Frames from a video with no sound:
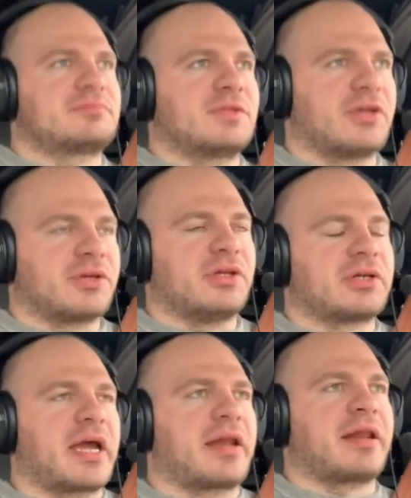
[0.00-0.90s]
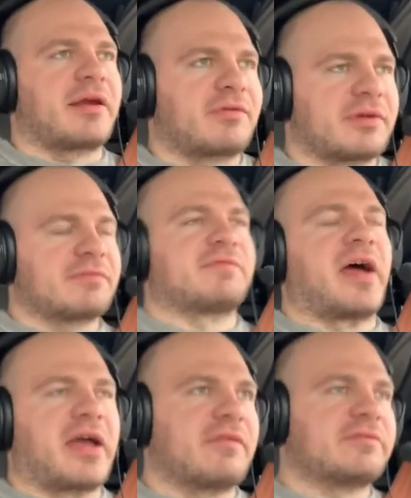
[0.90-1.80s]
You know, you look at it every
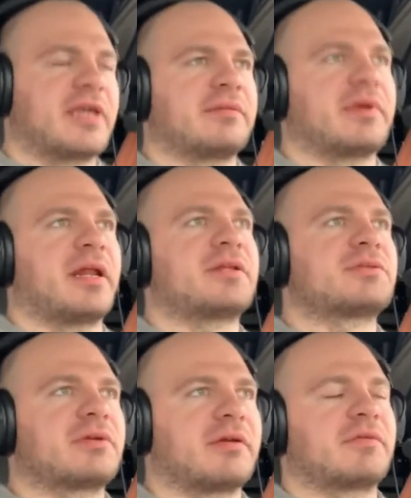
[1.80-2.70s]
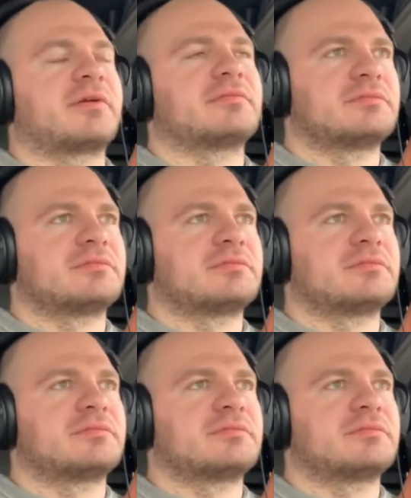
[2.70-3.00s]
5-10 minutes or whatever.